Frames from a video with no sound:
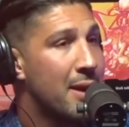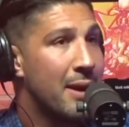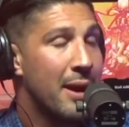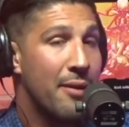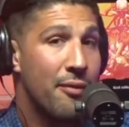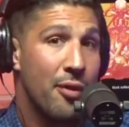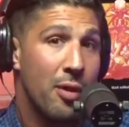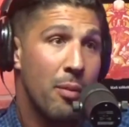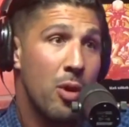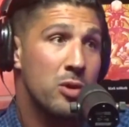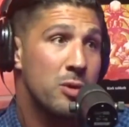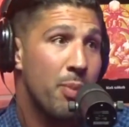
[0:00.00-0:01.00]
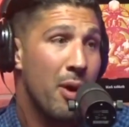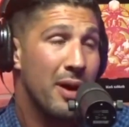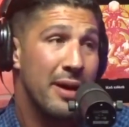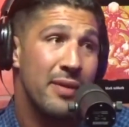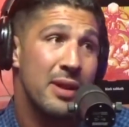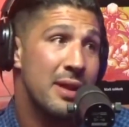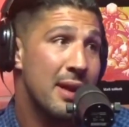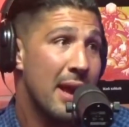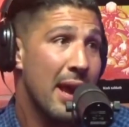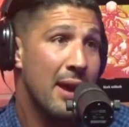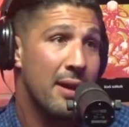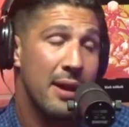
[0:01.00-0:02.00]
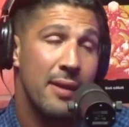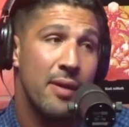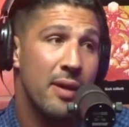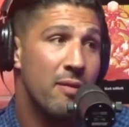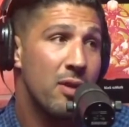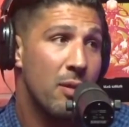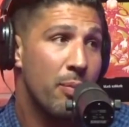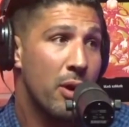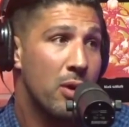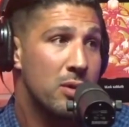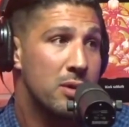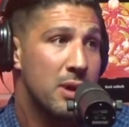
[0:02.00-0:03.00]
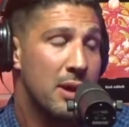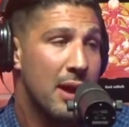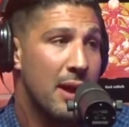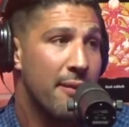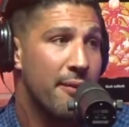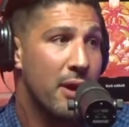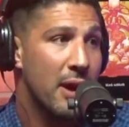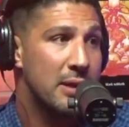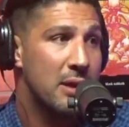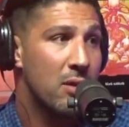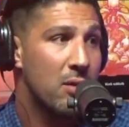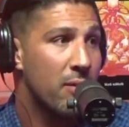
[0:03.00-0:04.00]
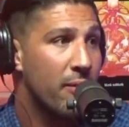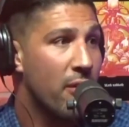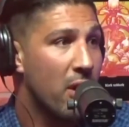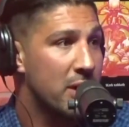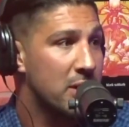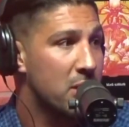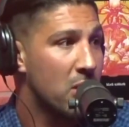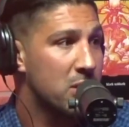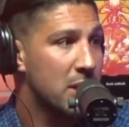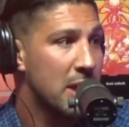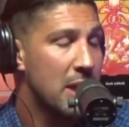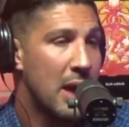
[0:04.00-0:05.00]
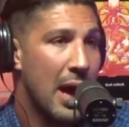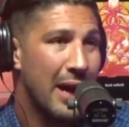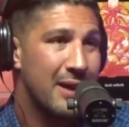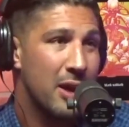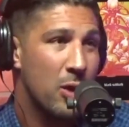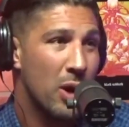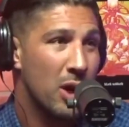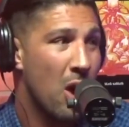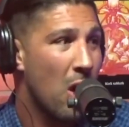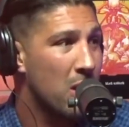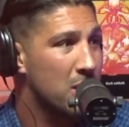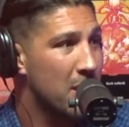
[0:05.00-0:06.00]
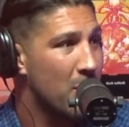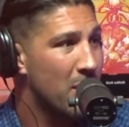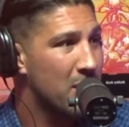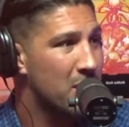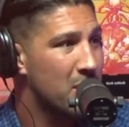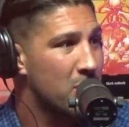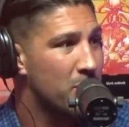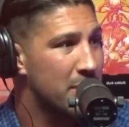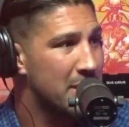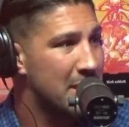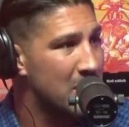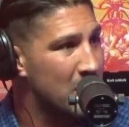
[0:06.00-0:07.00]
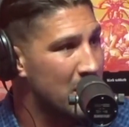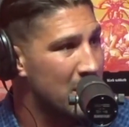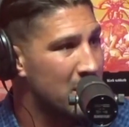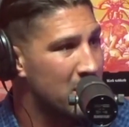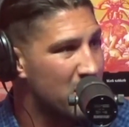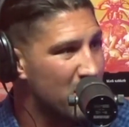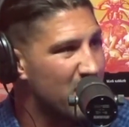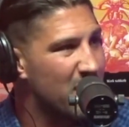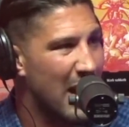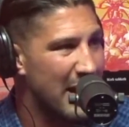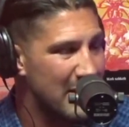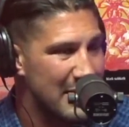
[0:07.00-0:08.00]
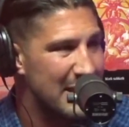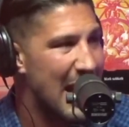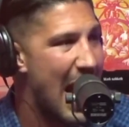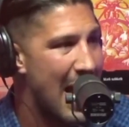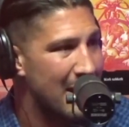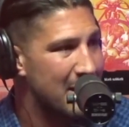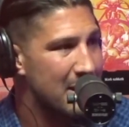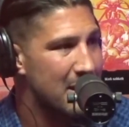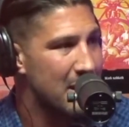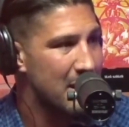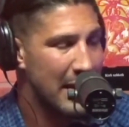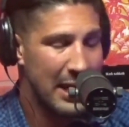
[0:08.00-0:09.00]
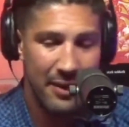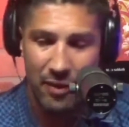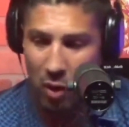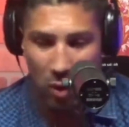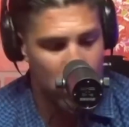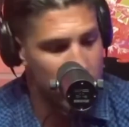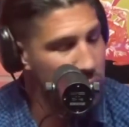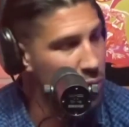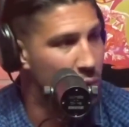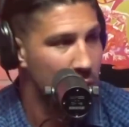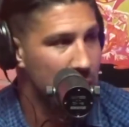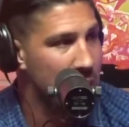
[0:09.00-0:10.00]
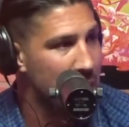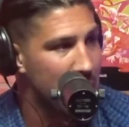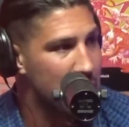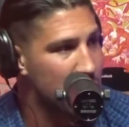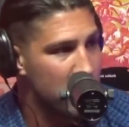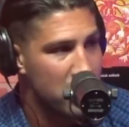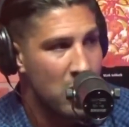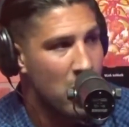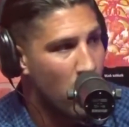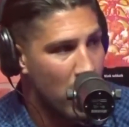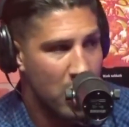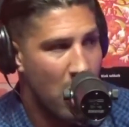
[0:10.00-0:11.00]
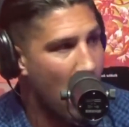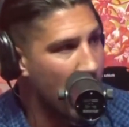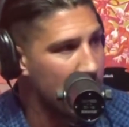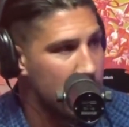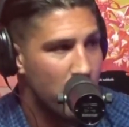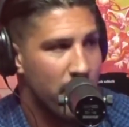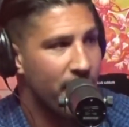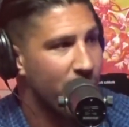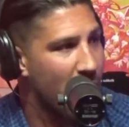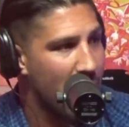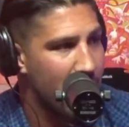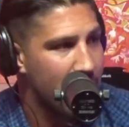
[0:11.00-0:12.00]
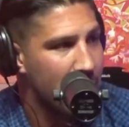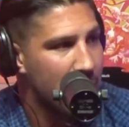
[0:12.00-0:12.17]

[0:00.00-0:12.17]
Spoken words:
And for the most part, even today, even the pros in the NFL, I still don't follow as closely. I can tell you what college they went to, position, certain like stats, like even old school things, just what college, where they're from.